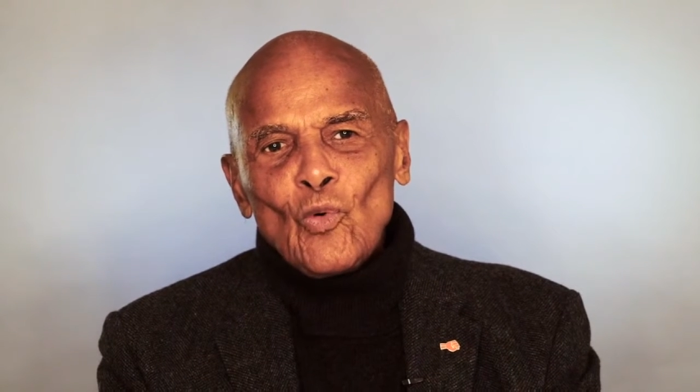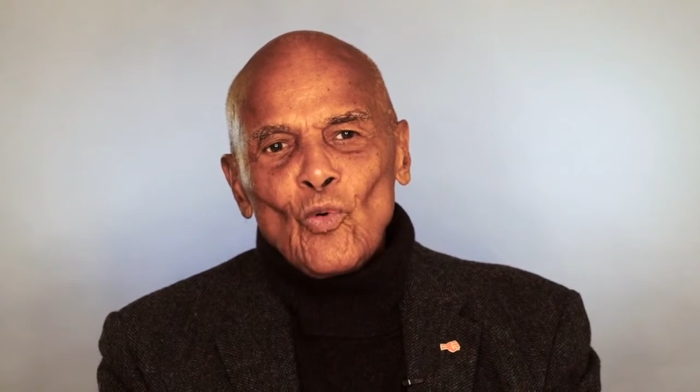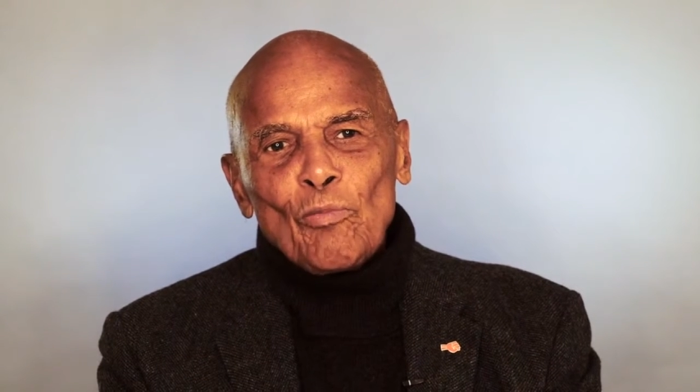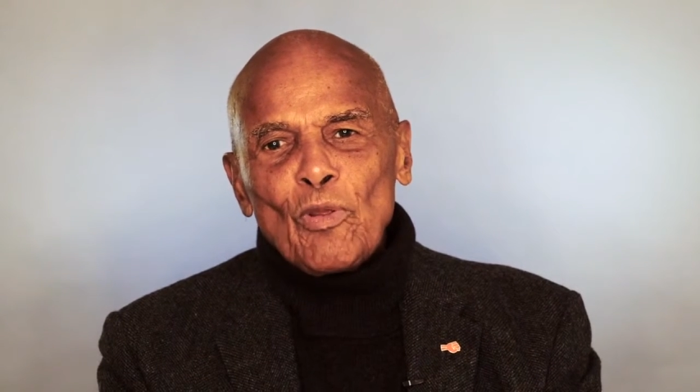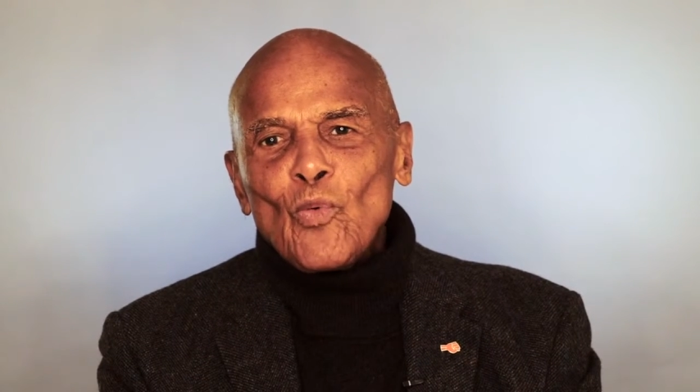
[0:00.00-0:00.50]

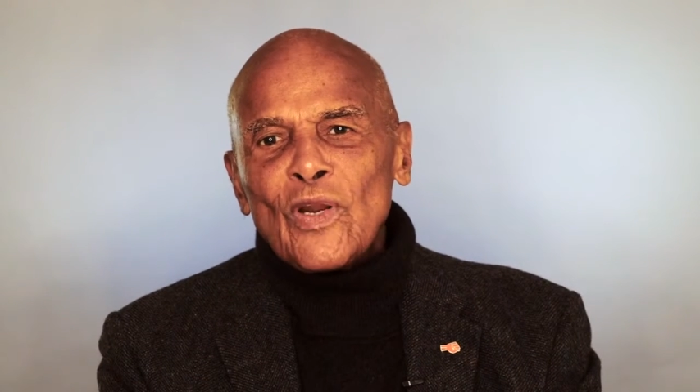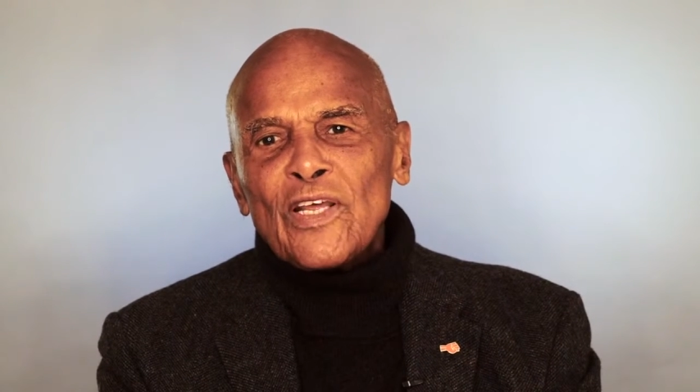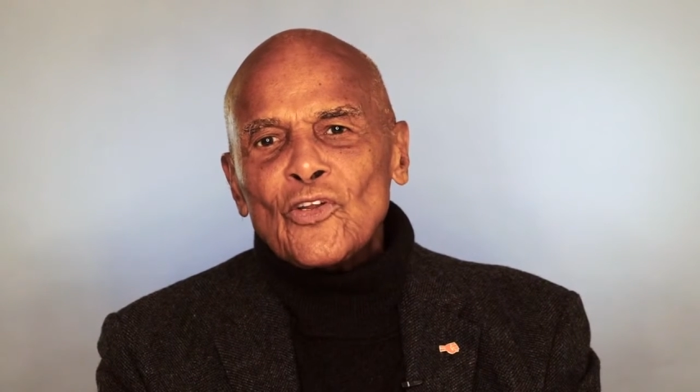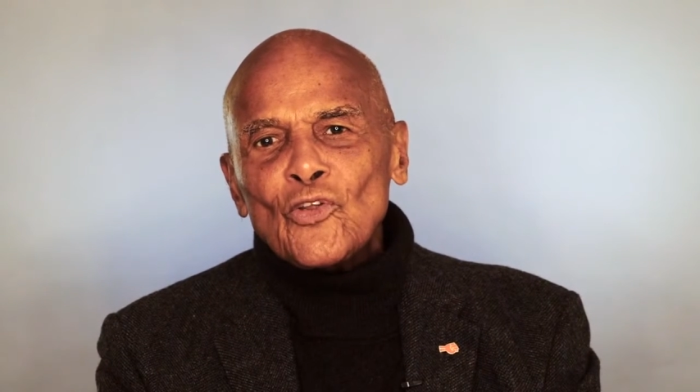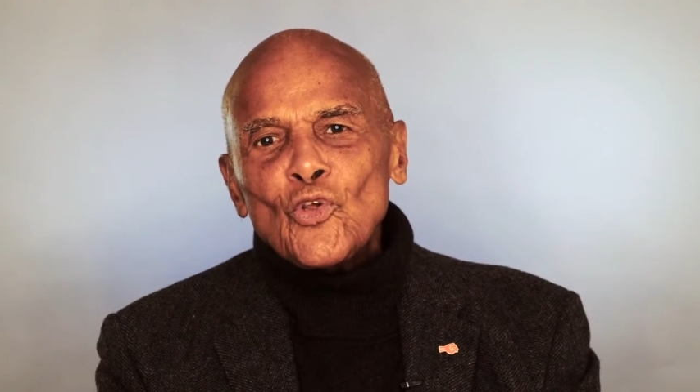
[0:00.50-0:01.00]
would be
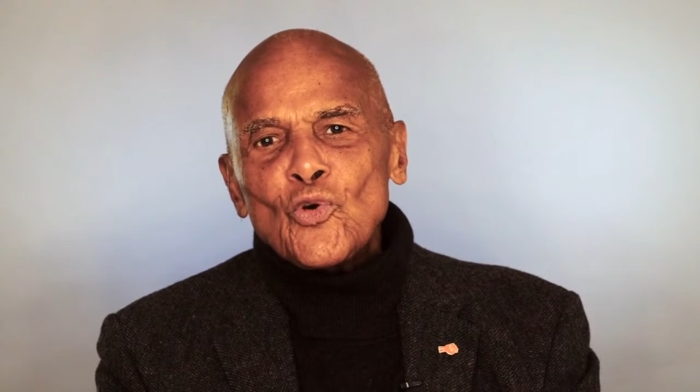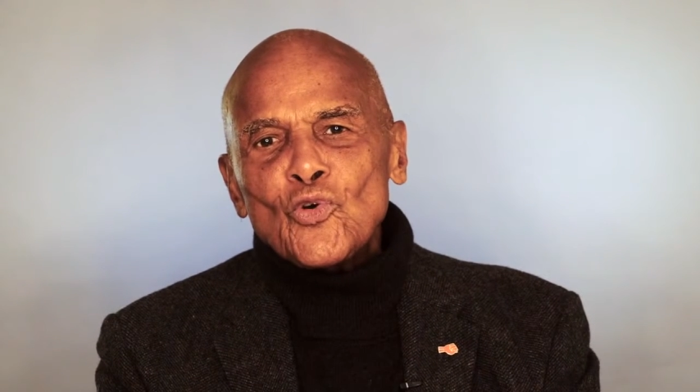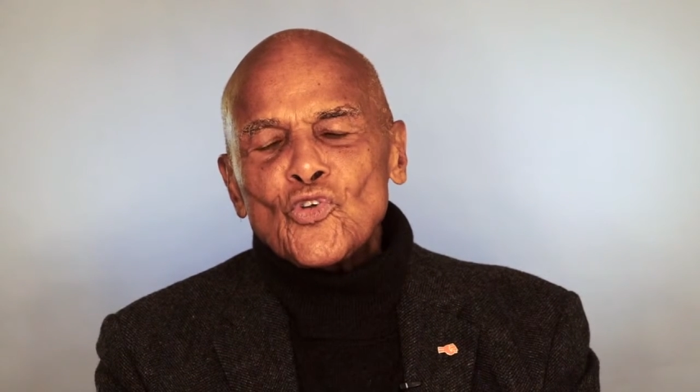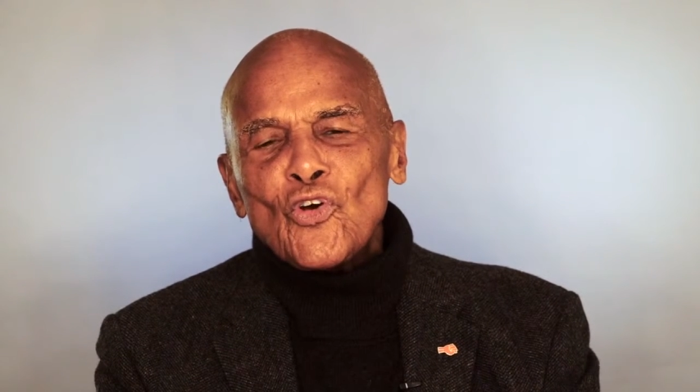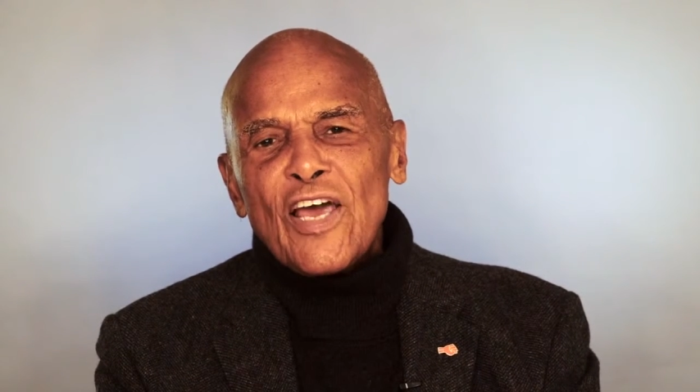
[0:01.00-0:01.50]
willing to
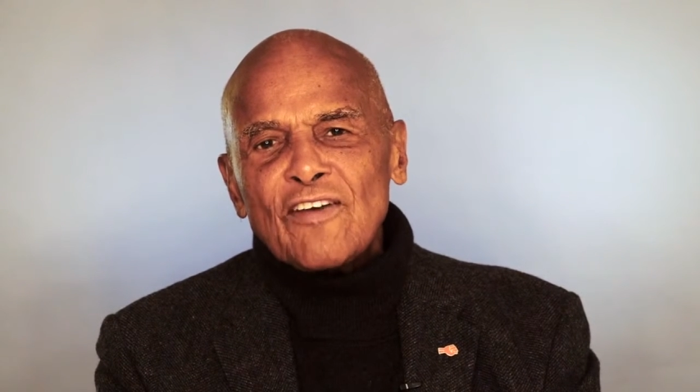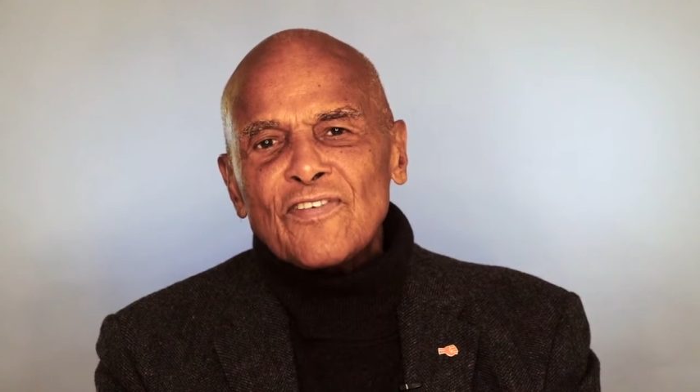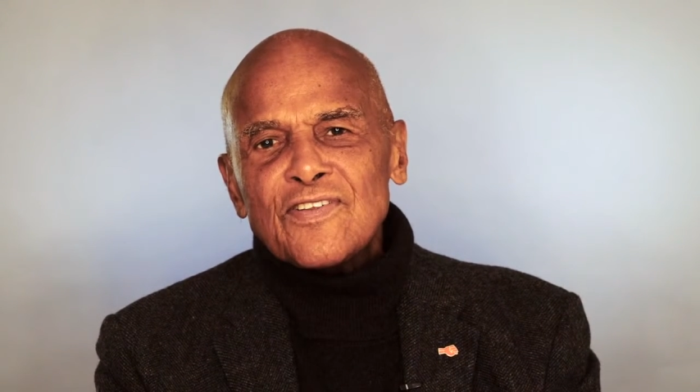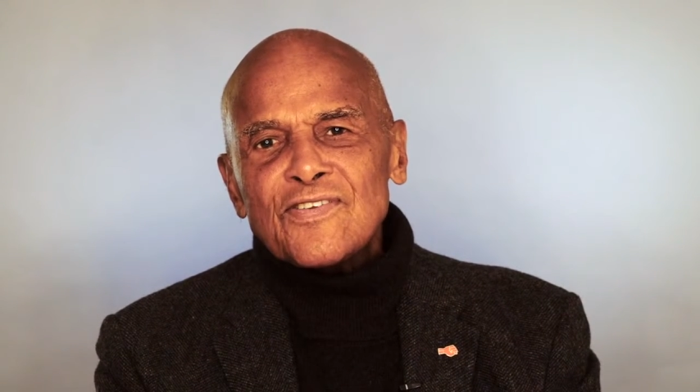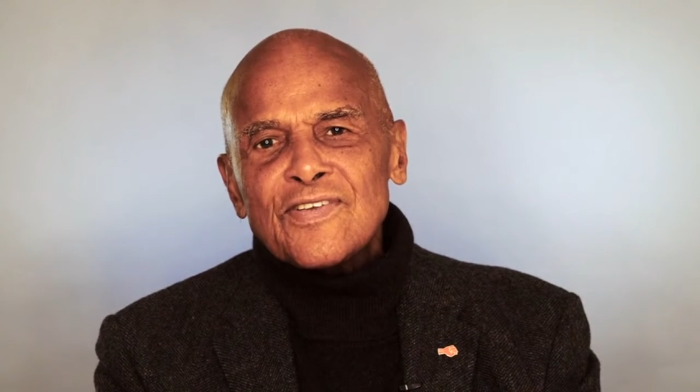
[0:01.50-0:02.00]
use your
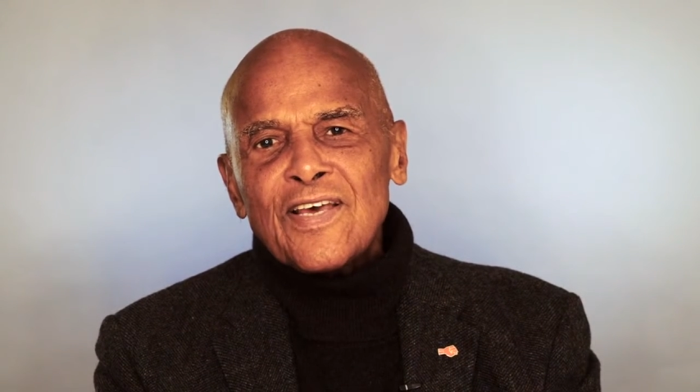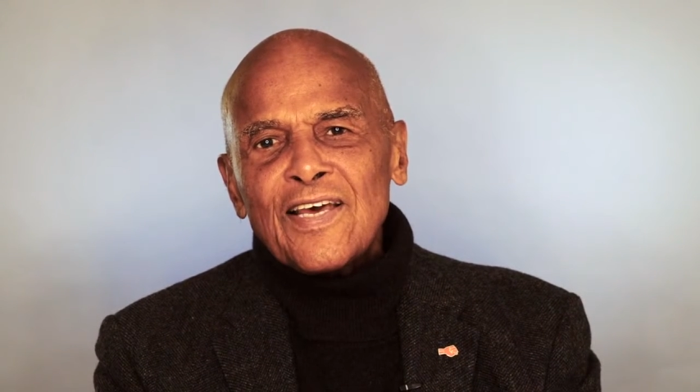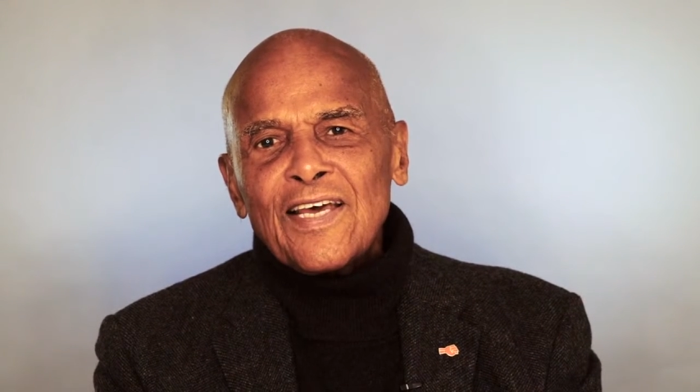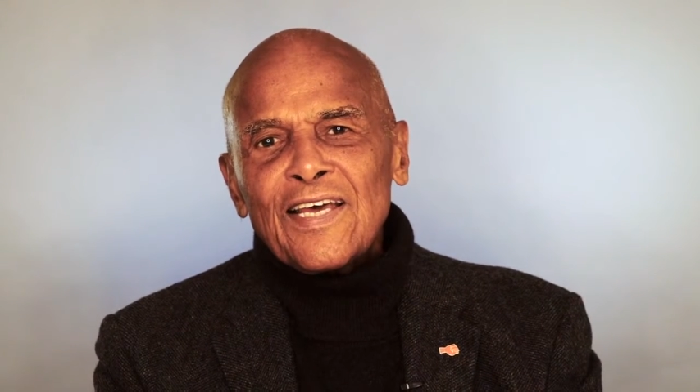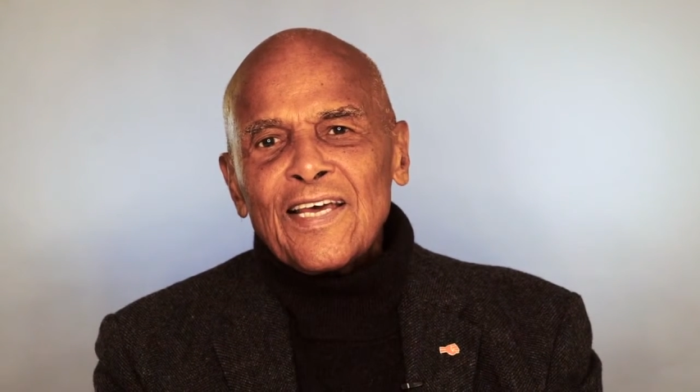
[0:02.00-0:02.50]
efforts
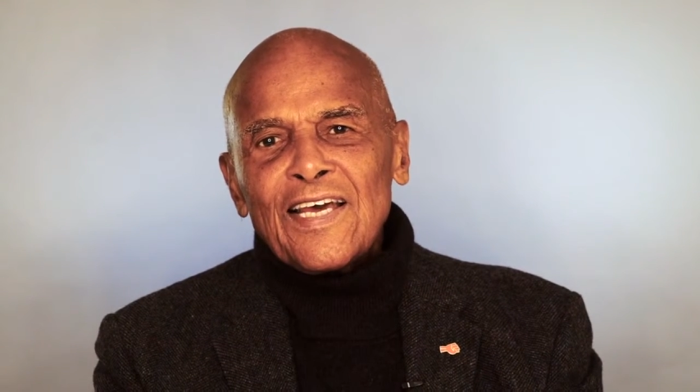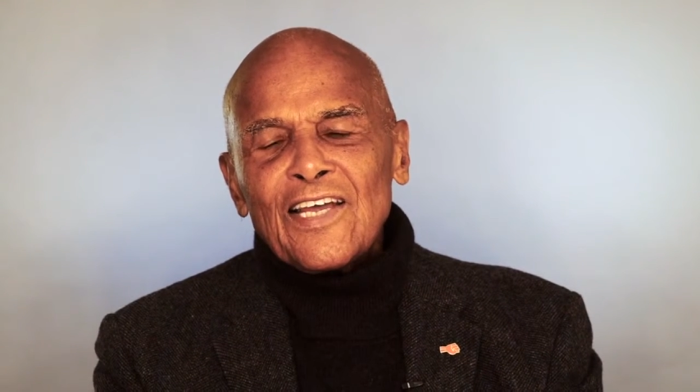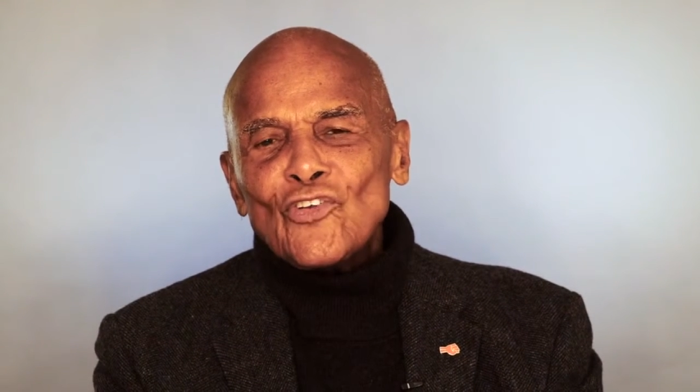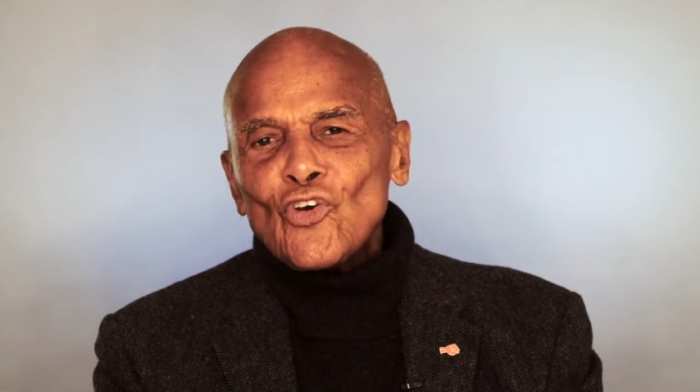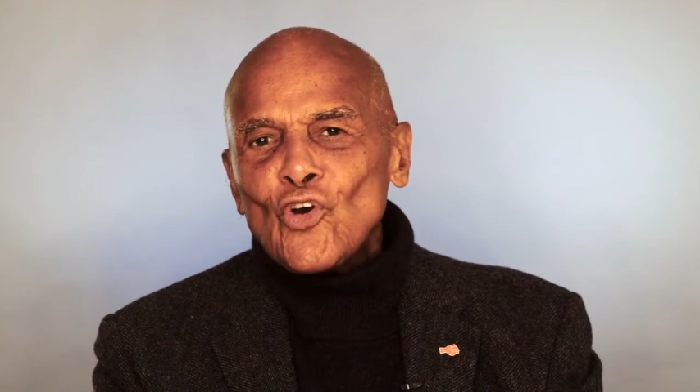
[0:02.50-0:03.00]

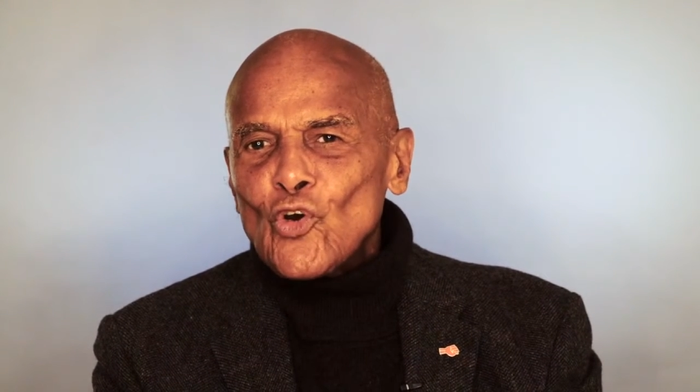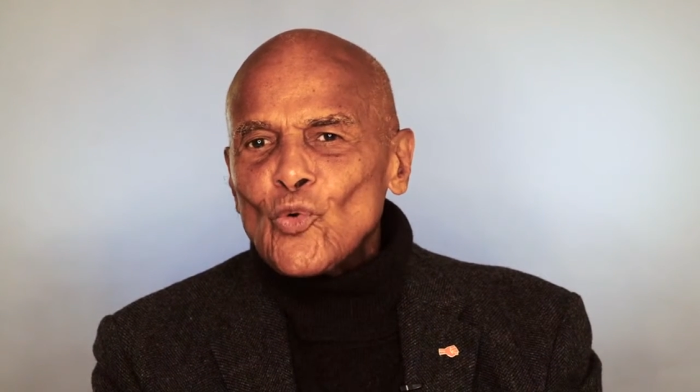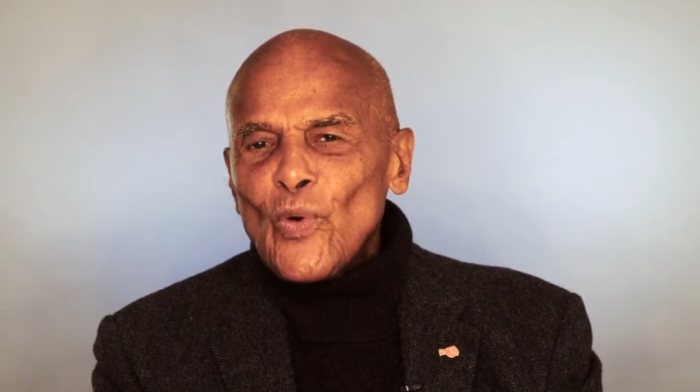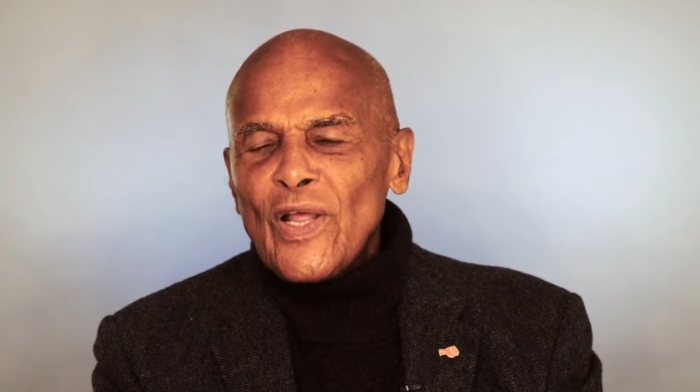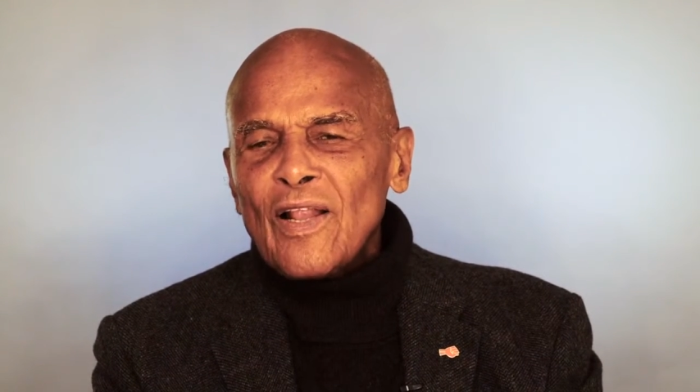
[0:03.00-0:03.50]
and your
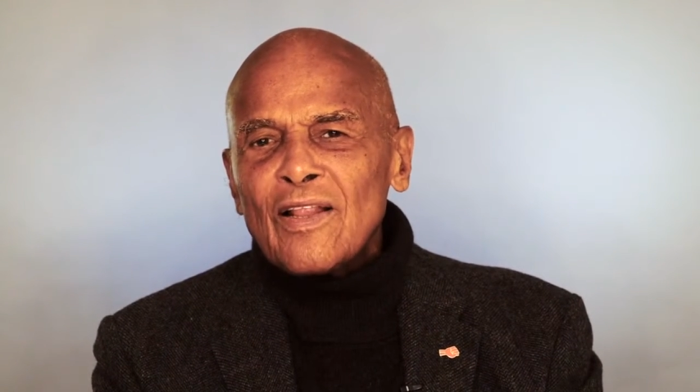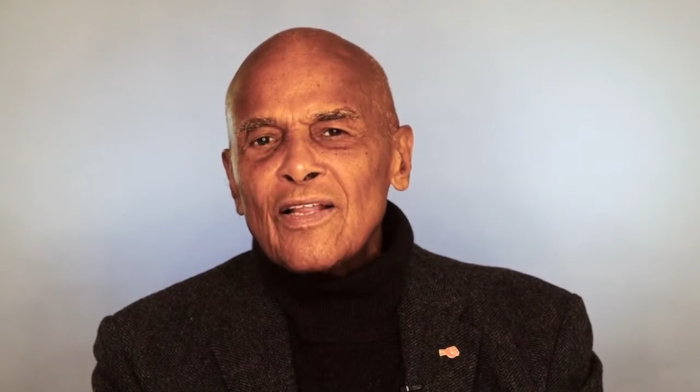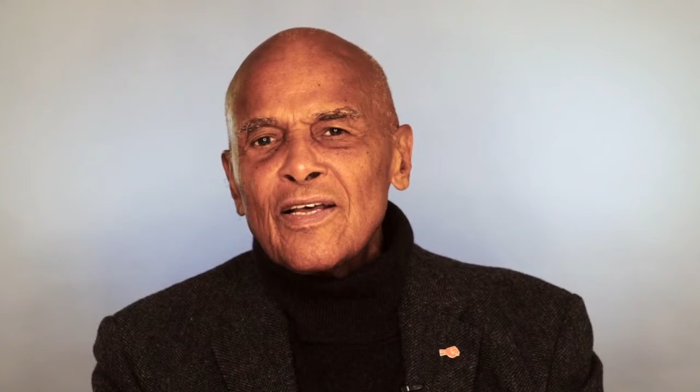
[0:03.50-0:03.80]
goodwill